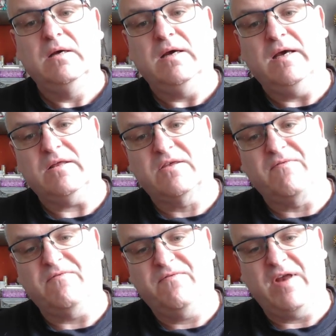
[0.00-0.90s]
Its
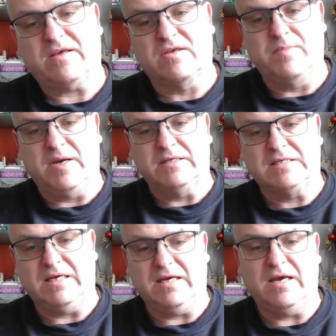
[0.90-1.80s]

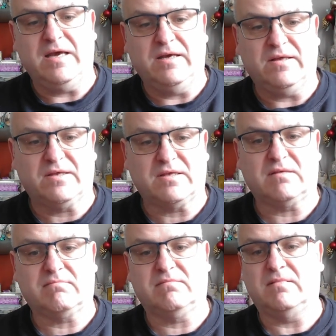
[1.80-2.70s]
flexibility is
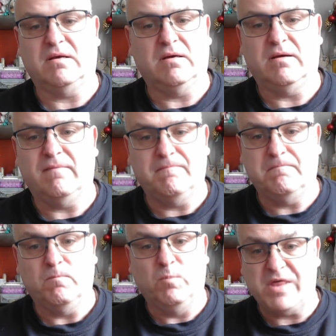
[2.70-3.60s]

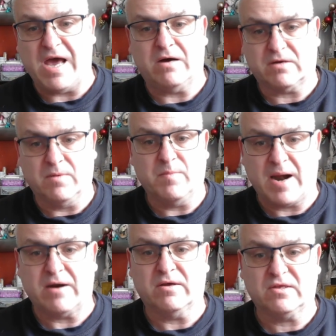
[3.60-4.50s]
without
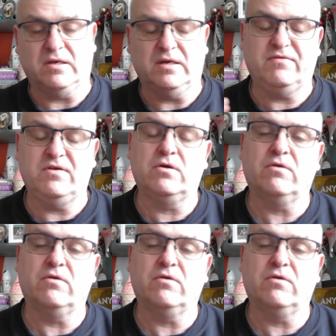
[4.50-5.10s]
comparison. If you